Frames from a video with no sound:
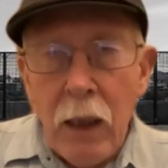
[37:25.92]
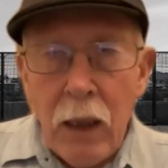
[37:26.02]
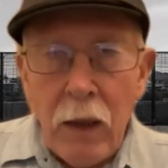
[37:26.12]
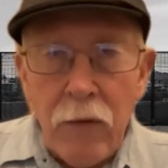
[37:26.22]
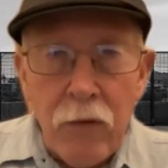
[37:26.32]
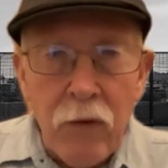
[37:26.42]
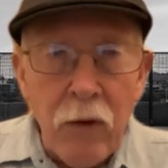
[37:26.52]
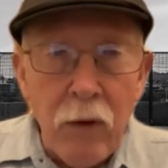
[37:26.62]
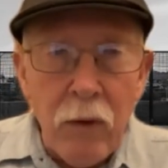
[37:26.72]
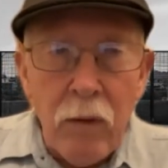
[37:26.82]
And
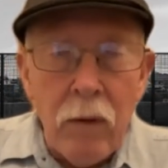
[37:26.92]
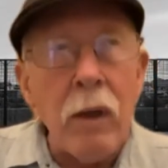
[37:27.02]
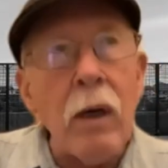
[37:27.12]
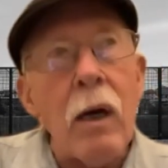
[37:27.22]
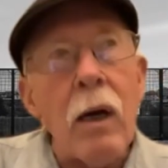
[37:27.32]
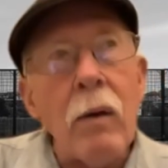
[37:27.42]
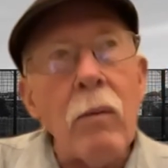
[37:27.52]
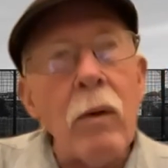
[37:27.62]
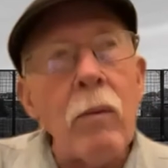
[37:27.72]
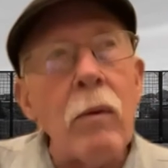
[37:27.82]
so I
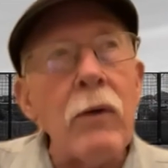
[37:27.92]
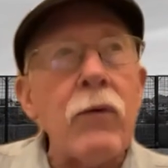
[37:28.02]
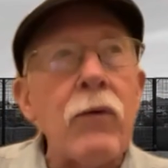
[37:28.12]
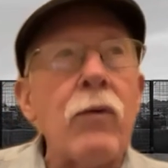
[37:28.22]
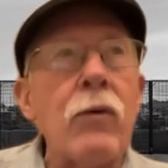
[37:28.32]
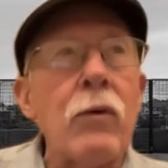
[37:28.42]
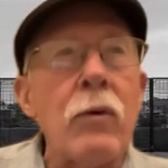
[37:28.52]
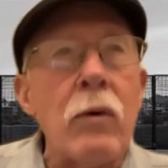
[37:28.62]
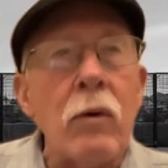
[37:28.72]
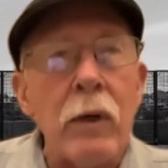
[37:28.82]
went once
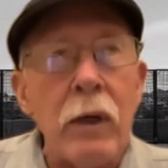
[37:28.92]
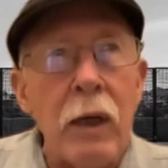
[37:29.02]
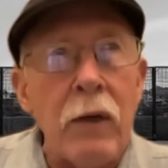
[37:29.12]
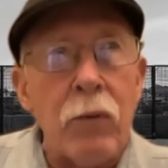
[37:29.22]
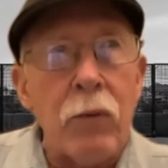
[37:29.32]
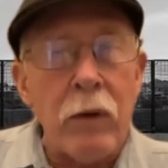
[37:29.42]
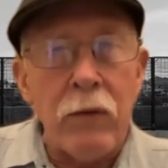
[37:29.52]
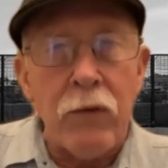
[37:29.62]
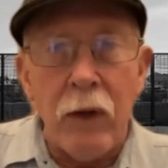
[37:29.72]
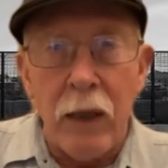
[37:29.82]
to organize
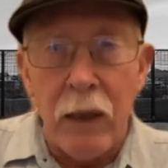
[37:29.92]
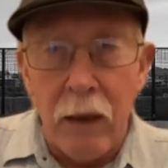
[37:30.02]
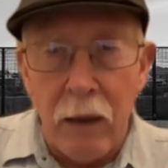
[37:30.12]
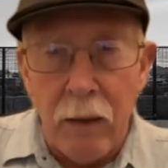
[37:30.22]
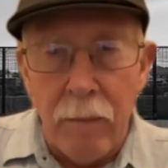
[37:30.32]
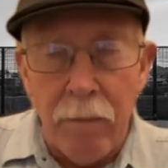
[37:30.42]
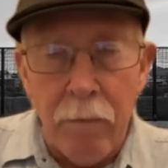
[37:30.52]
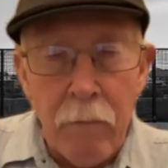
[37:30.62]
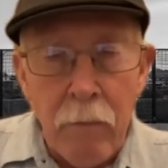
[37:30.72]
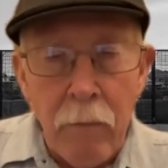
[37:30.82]
workers in a
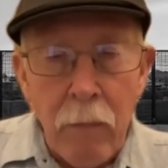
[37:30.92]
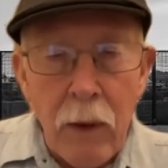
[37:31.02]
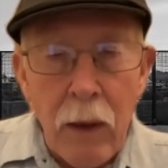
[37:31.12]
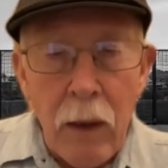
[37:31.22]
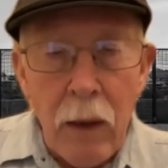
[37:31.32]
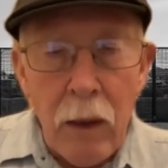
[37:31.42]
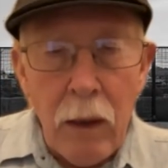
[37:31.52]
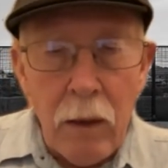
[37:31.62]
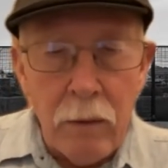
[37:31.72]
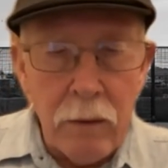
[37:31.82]
um,
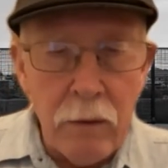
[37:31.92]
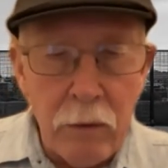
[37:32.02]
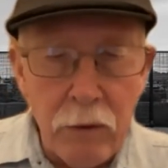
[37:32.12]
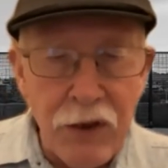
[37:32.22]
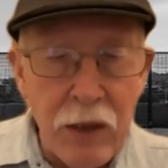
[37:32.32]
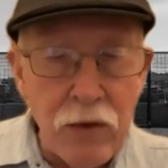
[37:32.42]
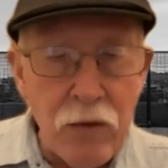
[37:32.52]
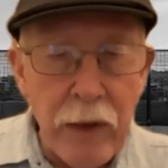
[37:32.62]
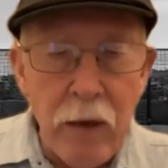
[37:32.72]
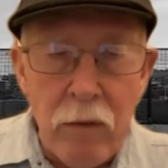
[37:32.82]
uh,
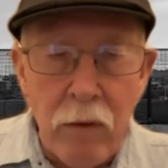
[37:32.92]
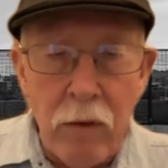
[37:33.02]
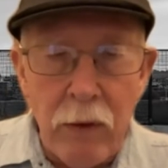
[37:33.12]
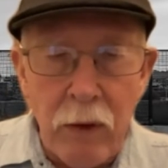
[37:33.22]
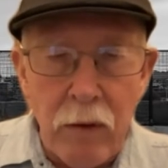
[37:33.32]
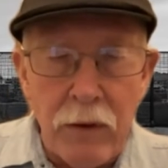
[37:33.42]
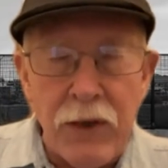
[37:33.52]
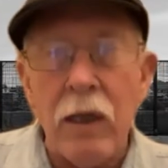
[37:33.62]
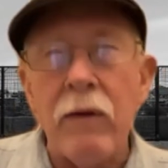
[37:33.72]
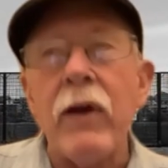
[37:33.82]
tangerine crew in the
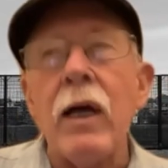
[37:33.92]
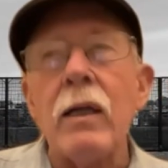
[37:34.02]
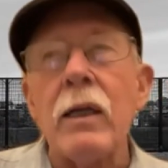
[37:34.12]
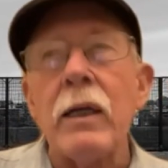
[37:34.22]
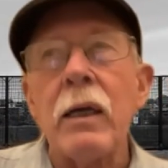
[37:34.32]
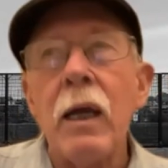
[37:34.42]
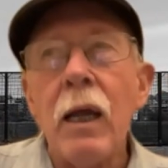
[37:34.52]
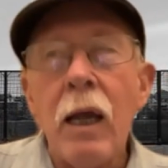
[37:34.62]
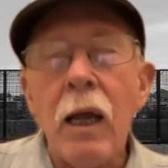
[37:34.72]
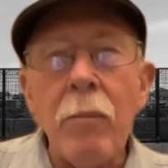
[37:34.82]
Coachella Valley
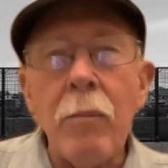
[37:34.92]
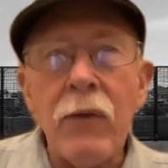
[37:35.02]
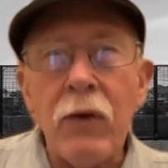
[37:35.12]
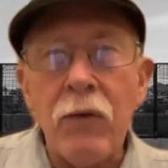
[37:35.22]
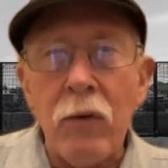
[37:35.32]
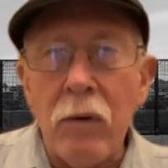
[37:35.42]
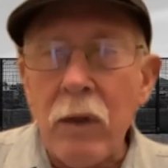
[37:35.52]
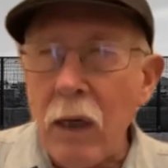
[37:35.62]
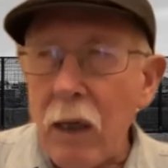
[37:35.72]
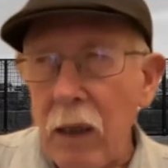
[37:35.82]
and met this
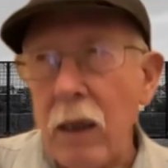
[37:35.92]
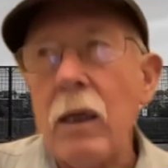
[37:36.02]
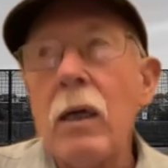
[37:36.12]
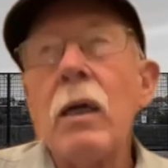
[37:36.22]
old guy